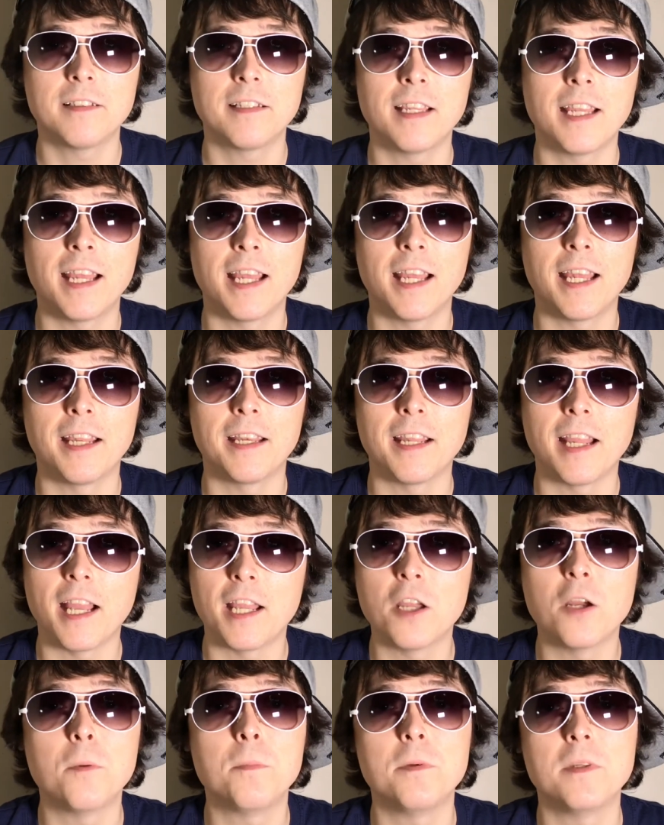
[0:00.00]
And I
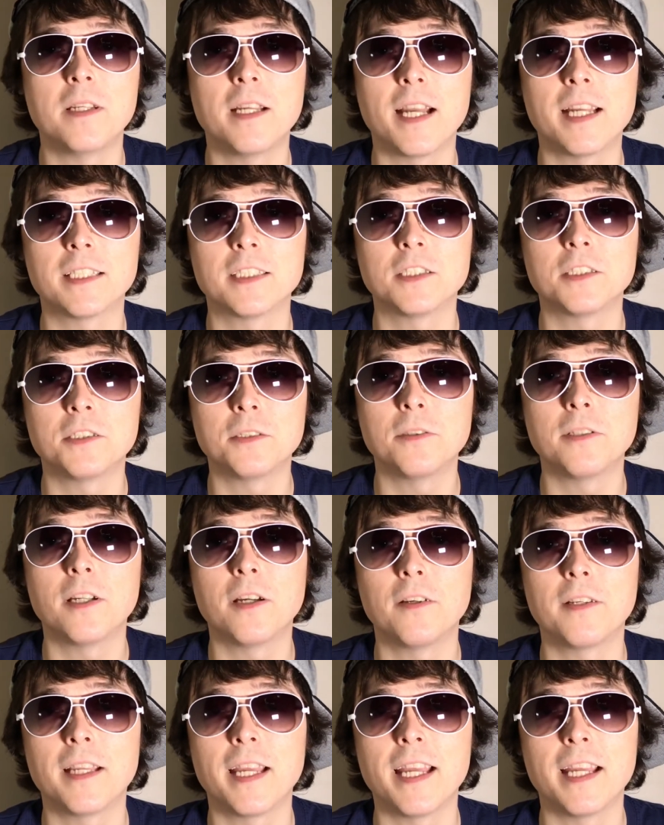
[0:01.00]
hope you guys are doing okay.